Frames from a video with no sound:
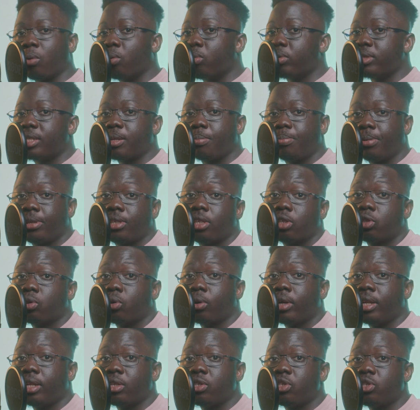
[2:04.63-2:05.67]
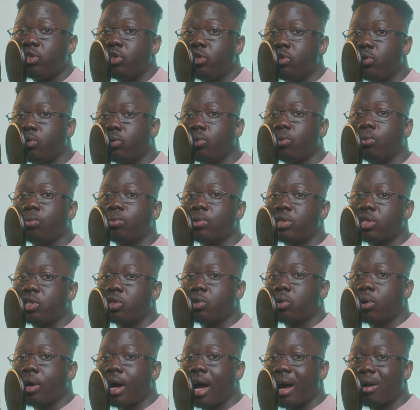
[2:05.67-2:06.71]
Was the picture shot in a studio? Was it
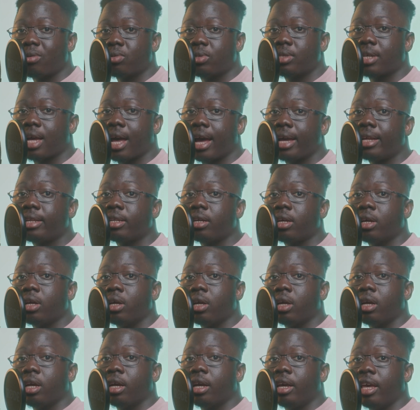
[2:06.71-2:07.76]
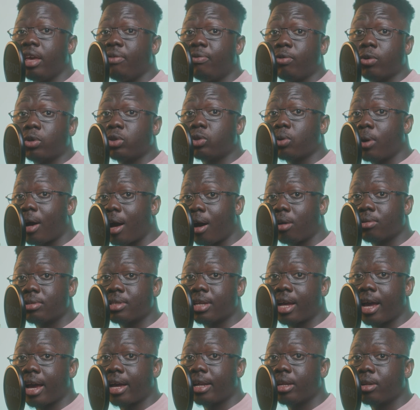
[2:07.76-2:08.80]
shot outside? If it was shot
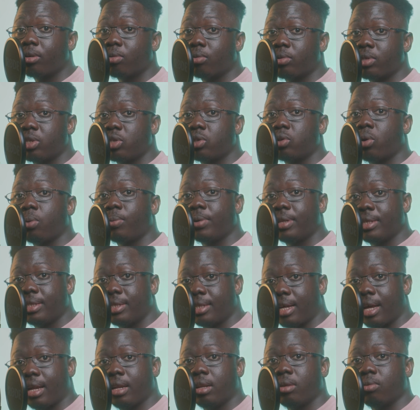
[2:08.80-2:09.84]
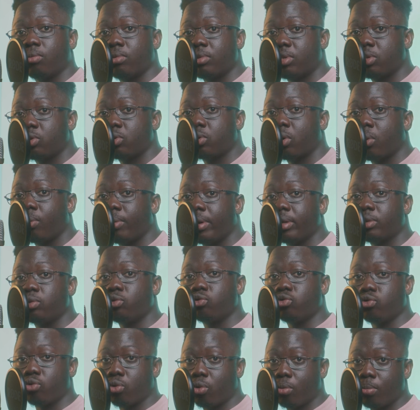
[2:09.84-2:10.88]
outside, was it shot with the sun? Was it shot with a
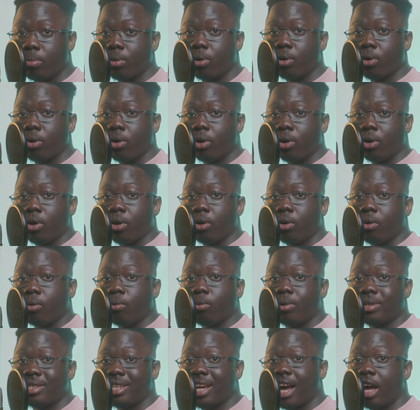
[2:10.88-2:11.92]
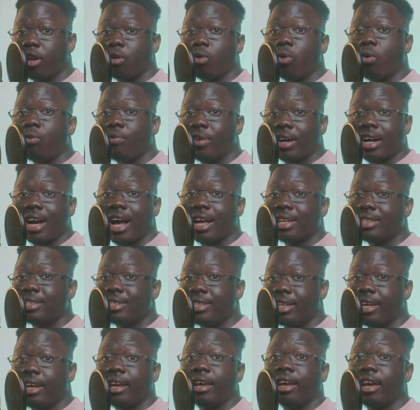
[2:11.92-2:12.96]
strobe? Was it an
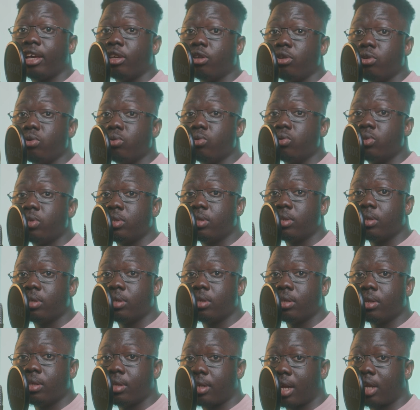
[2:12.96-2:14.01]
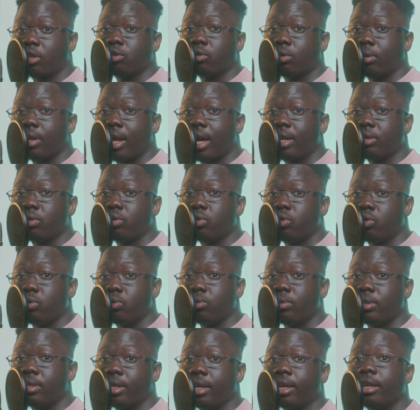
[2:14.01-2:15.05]
overcast day and you used natural light to
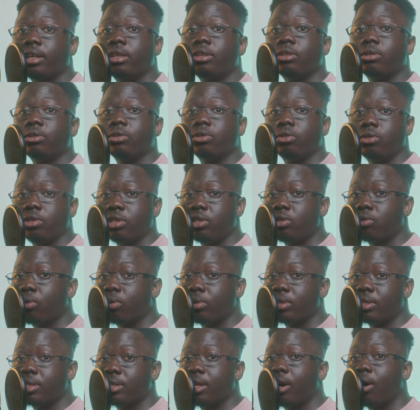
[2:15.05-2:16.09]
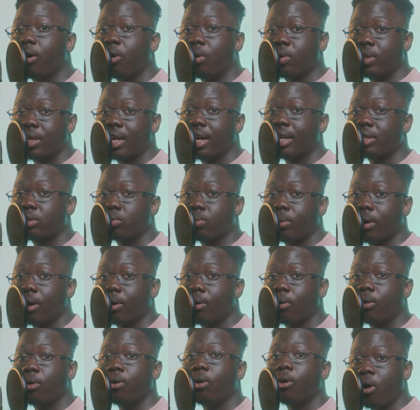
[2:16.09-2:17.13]
shoot it? You need to consider all that as
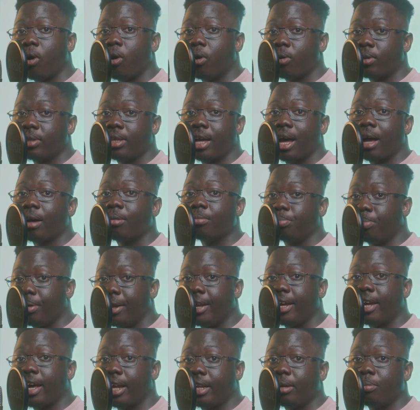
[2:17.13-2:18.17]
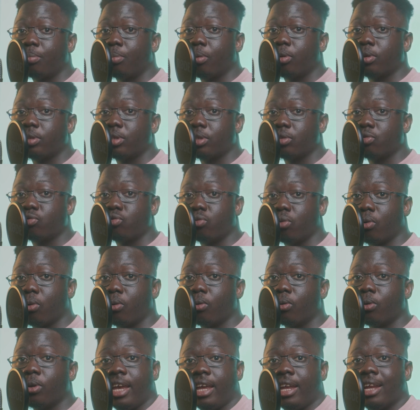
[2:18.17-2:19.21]
well. All that play an important
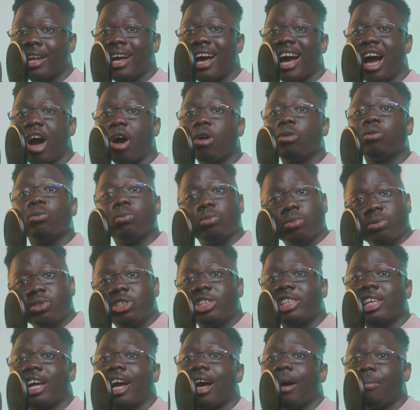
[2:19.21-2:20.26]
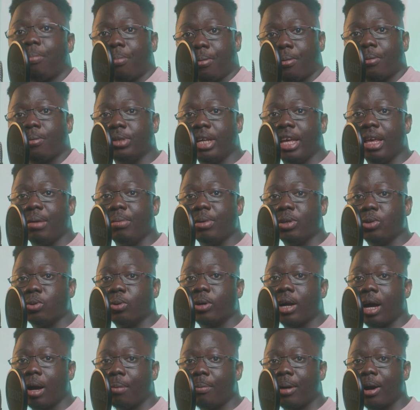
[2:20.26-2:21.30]
role in how sharp the image
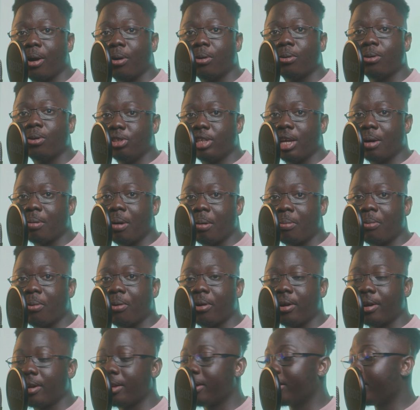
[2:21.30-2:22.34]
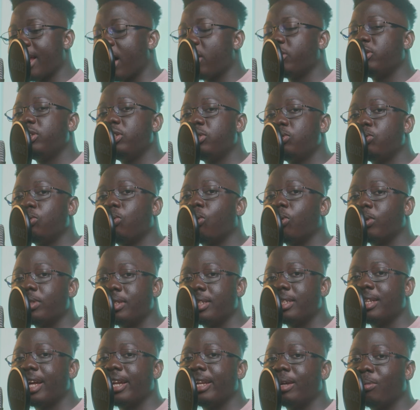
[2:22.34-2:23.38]
will come out. You get my point? Now you need to
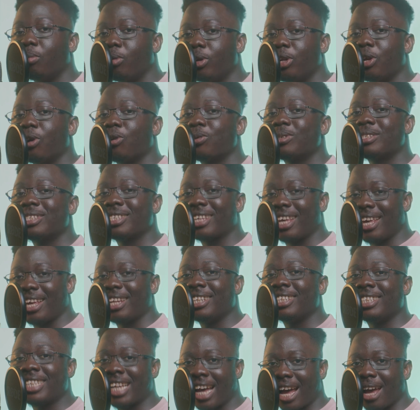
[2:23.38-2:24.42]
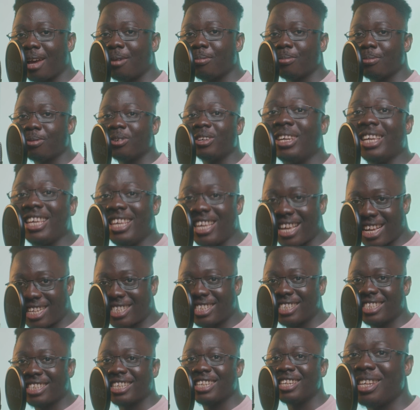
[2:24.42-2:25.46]
consider the model skin type.
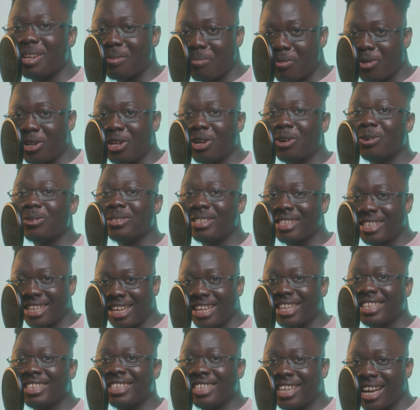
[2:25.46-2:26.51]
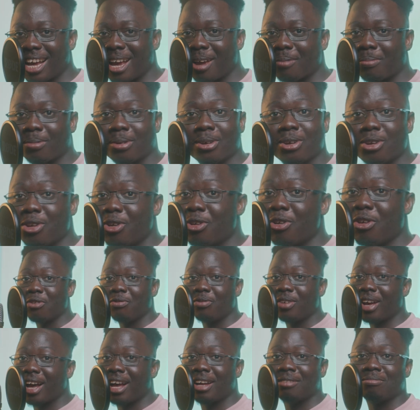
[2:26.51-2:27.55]
Yes, the model skin type.
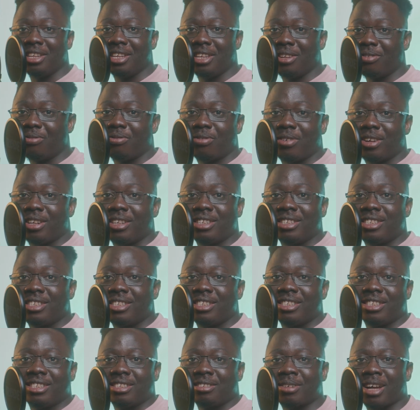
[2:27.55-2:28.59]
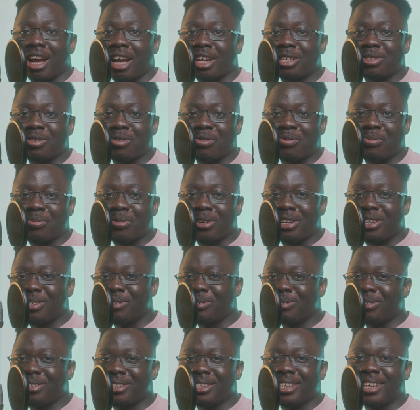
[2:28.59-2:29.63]
You've got different kinds of
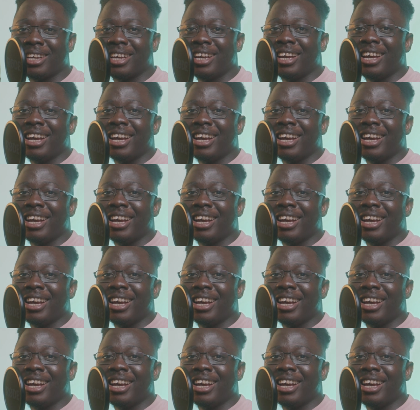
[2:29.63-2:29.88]
models.